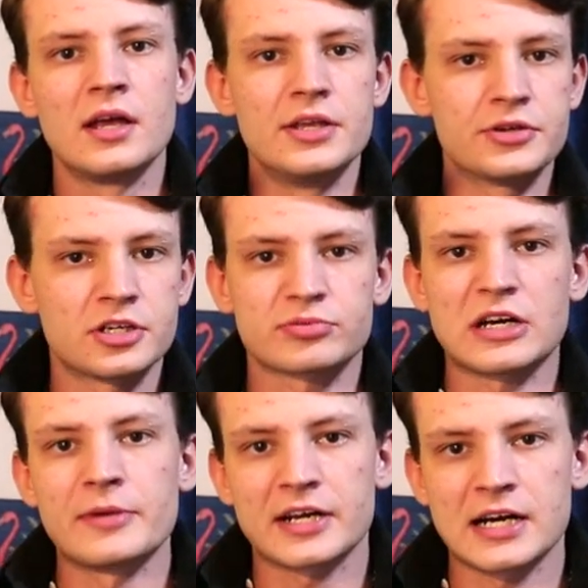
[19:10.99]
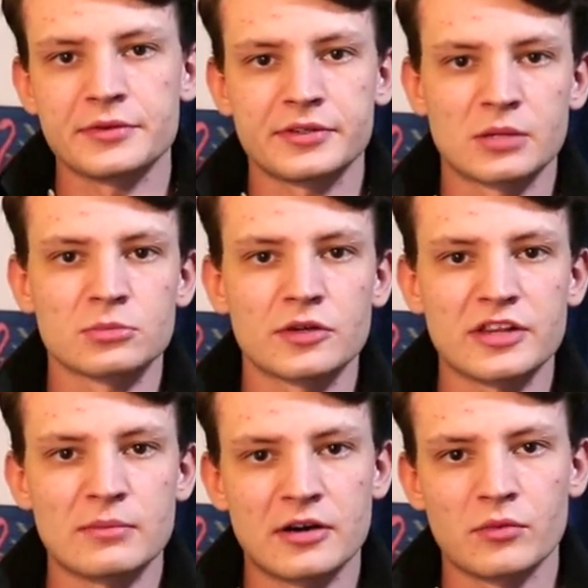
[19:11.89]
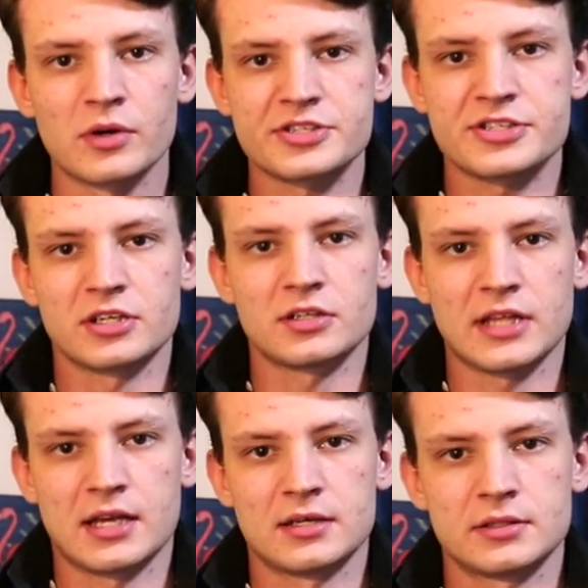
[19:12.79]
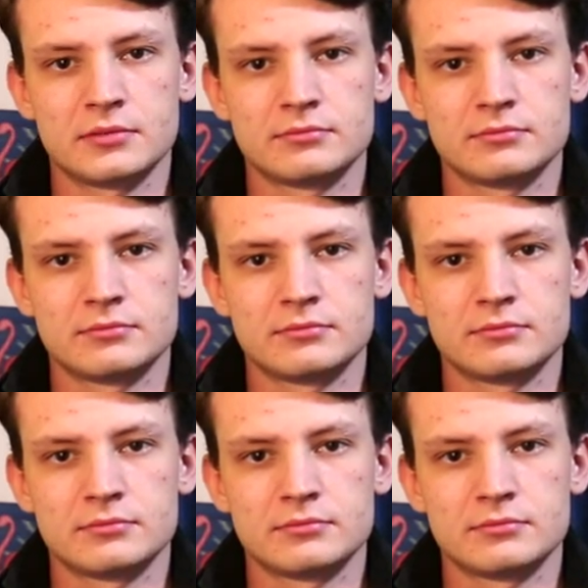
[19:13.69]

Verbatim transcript: you can probably count the number of them on one single hand.